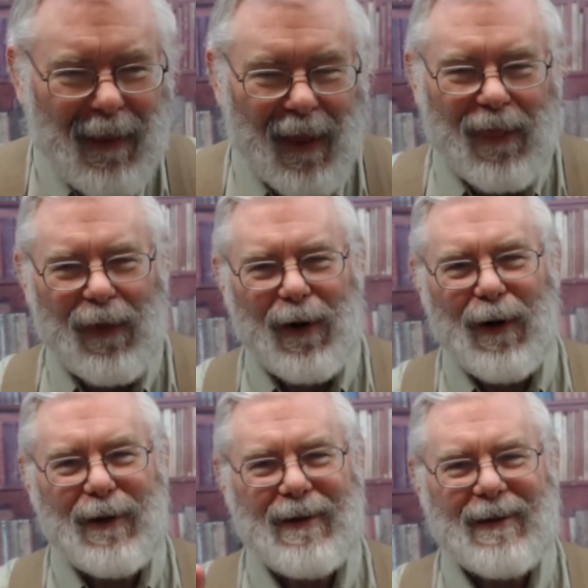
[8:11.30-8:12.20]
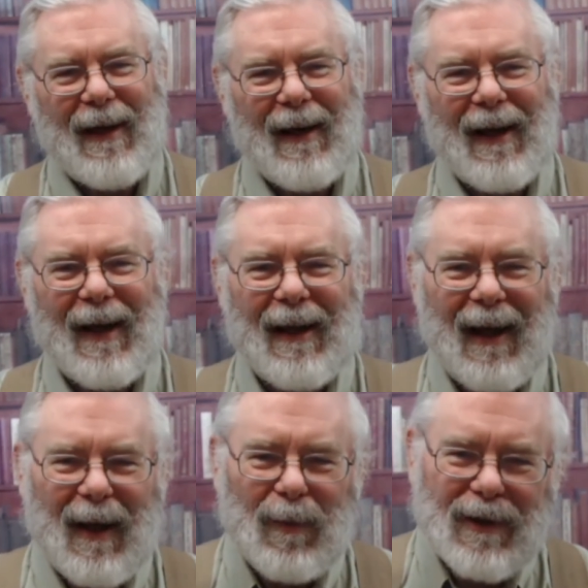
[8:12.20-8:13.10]
The third setting
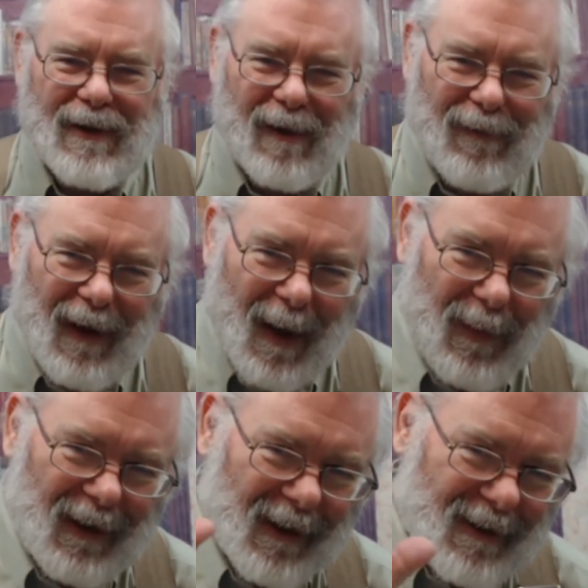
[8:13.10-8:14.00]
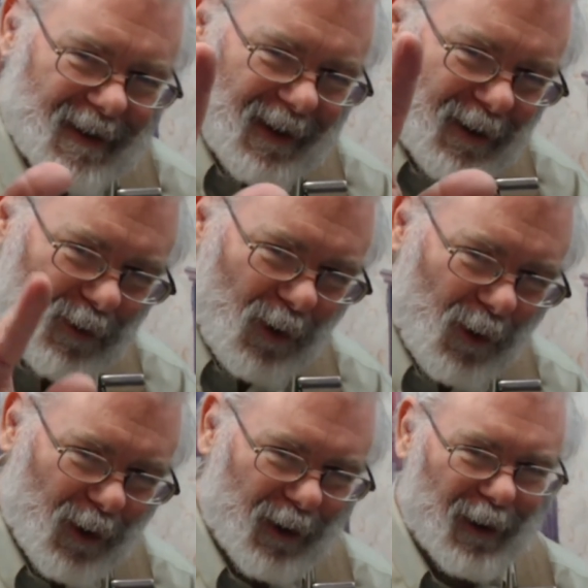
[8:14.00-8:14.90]
enables the floppy disk
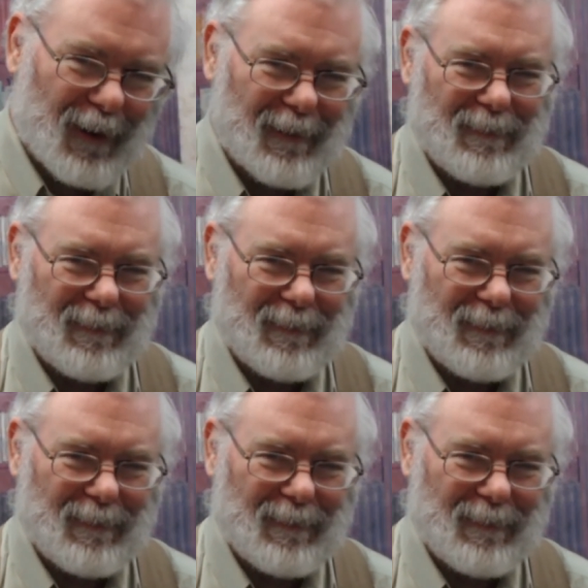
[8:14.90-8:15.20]
controller.